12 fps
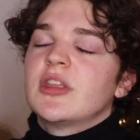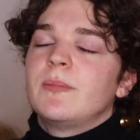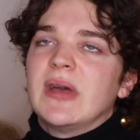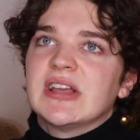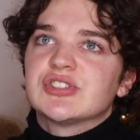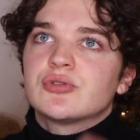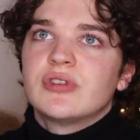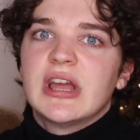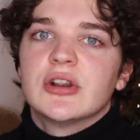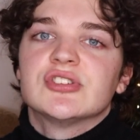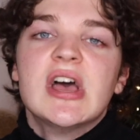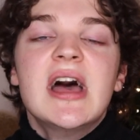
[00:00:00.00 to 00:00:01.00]
the biggest
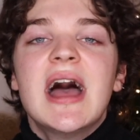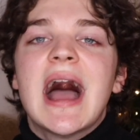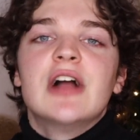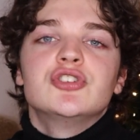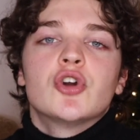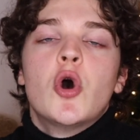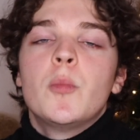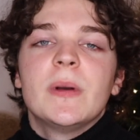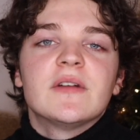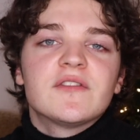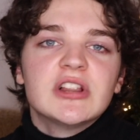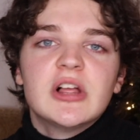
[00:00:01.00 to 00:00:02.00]
creators, and you're
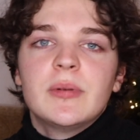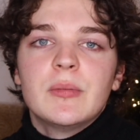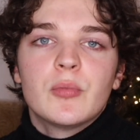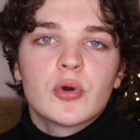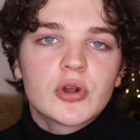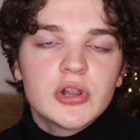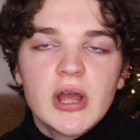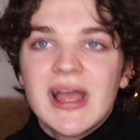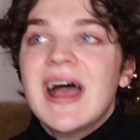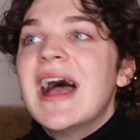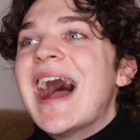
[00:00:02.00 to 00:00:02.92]
hoping for a little bit more clout.